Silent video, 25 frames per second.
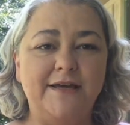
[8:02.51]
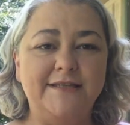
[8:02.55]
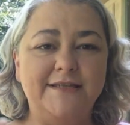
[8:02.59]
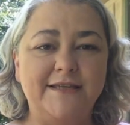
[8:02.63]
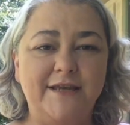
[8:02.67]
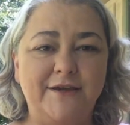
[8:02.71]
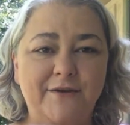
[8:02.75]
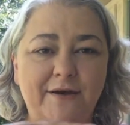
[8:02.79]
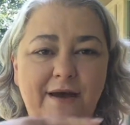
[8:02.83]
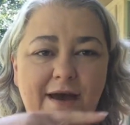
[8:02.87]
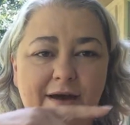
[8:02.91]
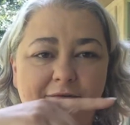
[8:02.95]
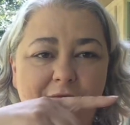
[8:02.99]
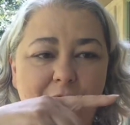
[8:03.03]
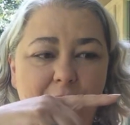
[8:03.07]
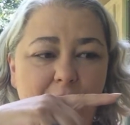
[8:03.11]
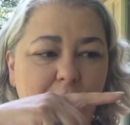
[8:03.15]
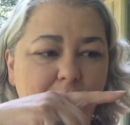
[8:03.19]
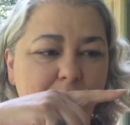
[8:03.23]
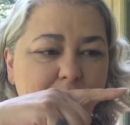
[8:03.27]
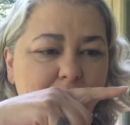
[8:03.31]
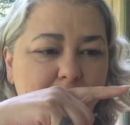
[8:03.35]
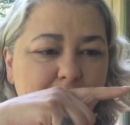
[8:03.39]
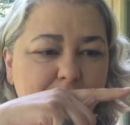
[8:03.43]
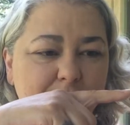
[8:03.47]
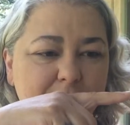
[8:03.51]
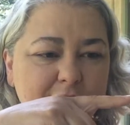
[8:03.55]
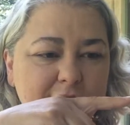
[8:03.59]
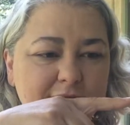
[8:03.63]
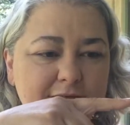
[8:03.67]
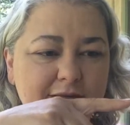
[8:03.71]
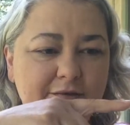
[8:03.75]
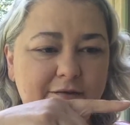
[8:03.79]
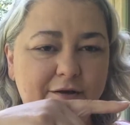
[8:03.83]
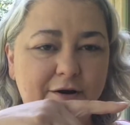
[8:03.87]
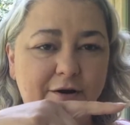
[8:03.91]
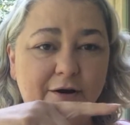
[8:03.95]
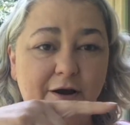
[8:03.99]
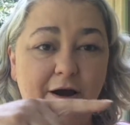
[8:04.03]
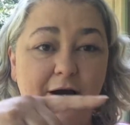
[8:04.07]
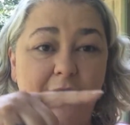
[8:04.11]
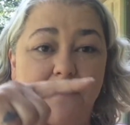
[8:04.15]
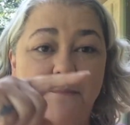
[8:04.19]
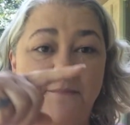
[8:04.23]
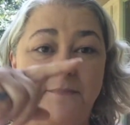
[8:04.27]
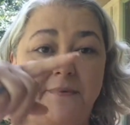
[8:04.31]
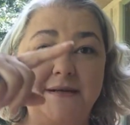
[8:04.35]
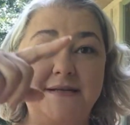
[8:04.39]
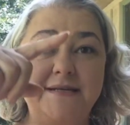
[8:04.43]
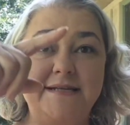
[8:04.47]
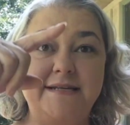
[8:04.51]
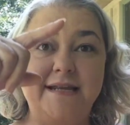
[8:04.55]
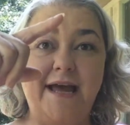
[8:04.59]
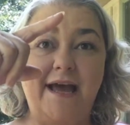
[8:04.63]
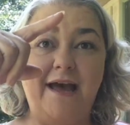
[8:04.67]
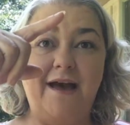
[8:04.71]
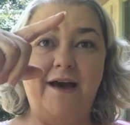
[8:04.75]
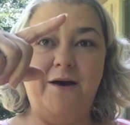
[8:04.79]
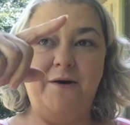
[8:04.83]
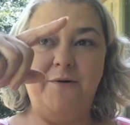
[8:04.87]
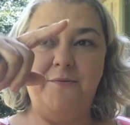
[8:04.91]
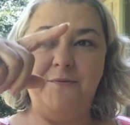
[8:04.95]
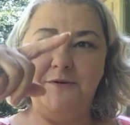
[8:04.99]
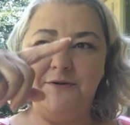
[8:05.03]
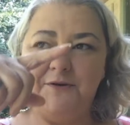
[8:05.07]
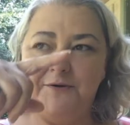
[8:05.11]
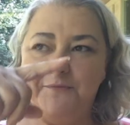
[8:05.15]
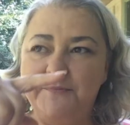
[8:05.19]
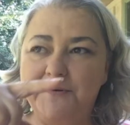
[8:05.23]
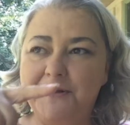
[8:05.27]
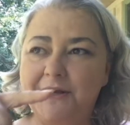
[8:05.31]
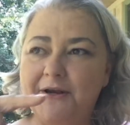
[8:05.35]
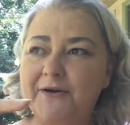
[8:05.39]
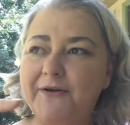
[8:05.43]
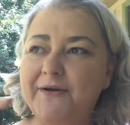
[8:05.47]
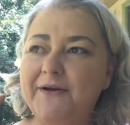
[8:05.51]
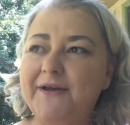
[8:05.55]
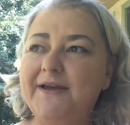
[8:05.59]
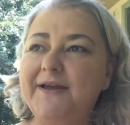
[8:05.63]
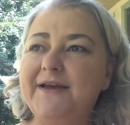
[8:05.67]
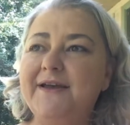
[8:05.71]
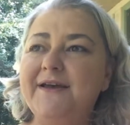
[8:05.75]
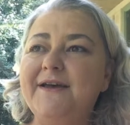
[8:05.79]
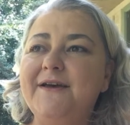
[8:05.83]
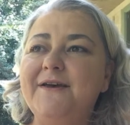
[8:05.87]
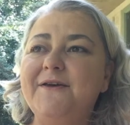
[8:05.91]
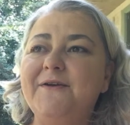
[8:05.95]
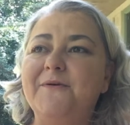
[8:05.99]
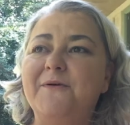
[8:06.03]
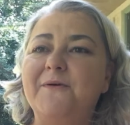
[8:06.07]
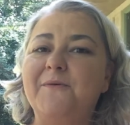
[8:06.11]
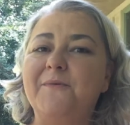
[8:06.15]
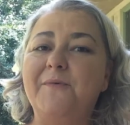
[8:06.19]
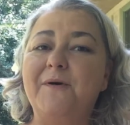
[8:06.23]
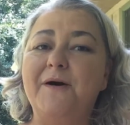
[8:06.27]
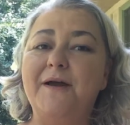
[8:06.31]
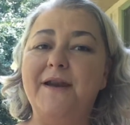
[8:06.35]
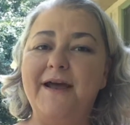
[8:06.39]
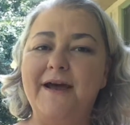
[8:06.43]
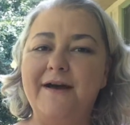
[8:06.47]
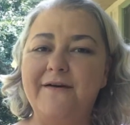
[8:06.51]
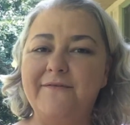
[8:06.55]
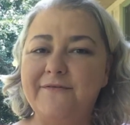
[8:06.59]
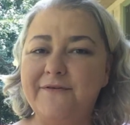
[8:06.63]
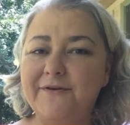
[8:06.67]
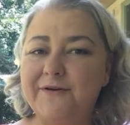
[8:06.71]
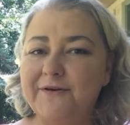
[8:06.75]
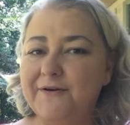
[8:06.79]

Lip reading: say you have hormones and they're up and down with your period or whatever,